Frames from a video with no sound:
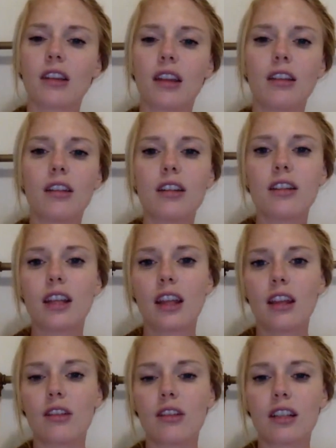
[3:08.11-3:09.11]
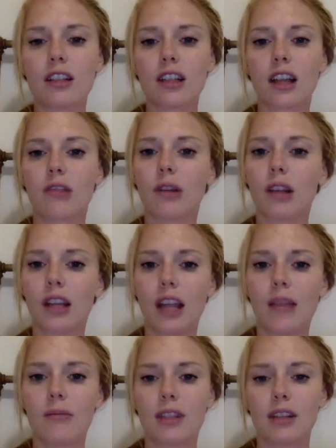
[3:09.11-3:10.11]
So, like you can see that those things like really
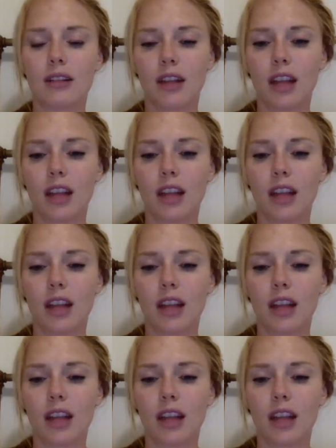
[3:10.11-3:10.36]
came to,